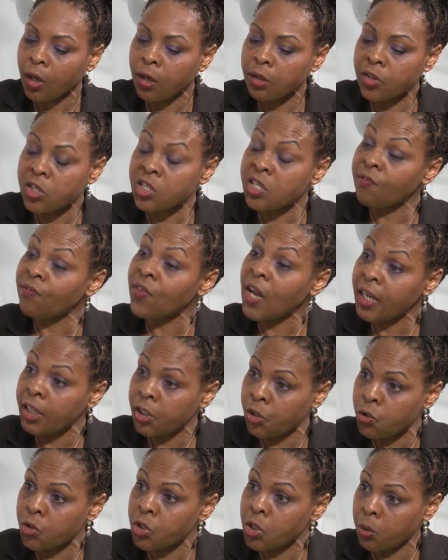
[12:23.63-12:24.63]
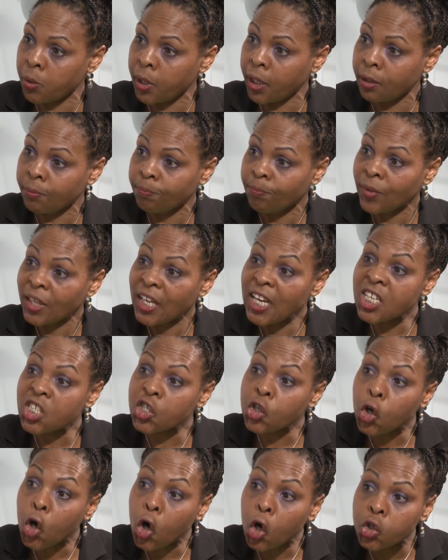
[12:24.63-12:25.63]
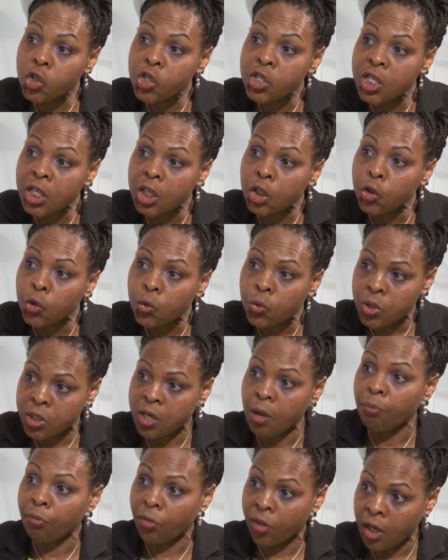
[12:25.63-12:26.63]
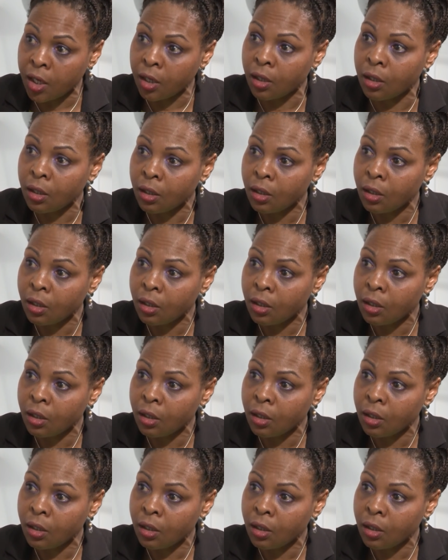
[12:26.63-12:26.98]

there's a value to it. It's costing you something.